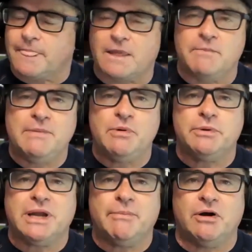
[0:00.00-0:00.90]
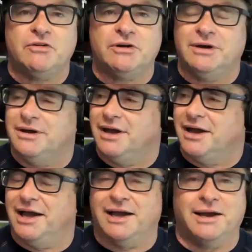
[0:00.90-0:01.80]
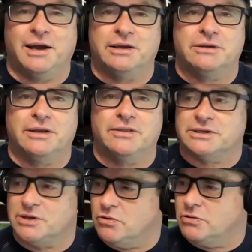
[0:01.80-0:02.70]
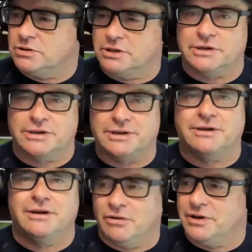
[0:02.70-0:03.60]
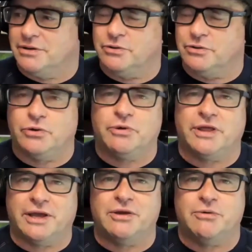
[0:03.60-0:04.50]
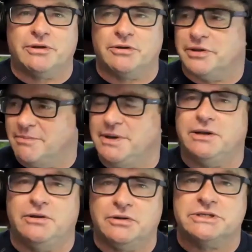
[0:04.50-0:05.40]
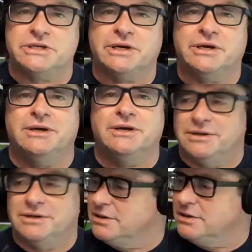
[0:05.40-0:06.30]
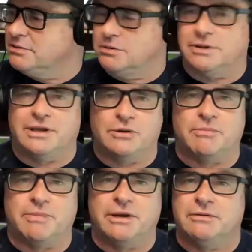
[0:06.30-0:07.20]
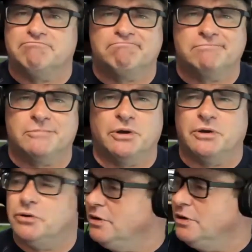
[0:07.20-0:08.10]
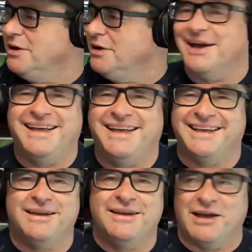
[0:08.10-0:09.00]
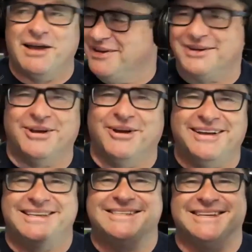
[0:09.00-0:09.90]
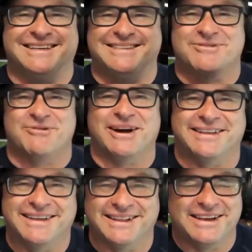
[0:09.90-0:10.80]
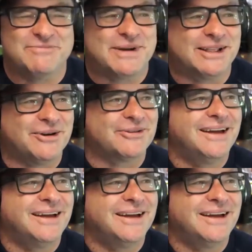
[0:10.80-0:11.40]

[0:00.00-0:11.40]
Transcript: People would come over and they'd say, oh, da-da-da-da. Oh, yeah, you were that. You're the comedian. You're the singer. And they look at me. Don't know you. You know, it's great. Leave me alone.